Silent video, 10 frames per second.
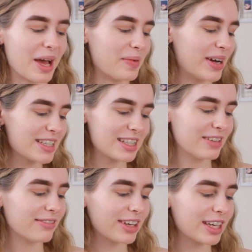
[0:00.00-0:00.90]
I just
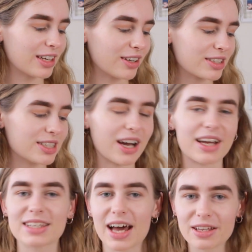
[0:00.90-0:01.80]
didn't think it looked
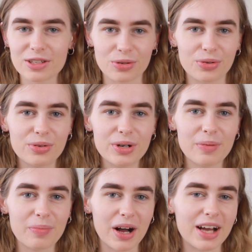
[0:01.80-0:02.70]
nice at
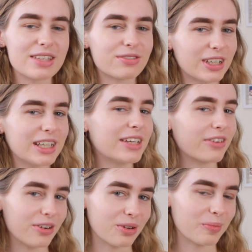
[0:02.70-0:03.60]
all, but it's really
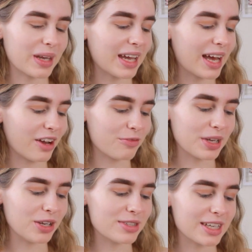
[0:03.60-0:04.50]
grown on me and I've
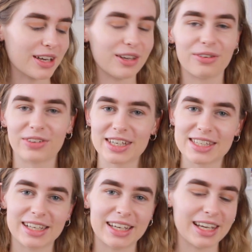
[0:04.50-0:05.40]
been using it a lot
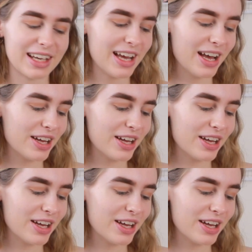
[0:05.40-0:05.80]
recently.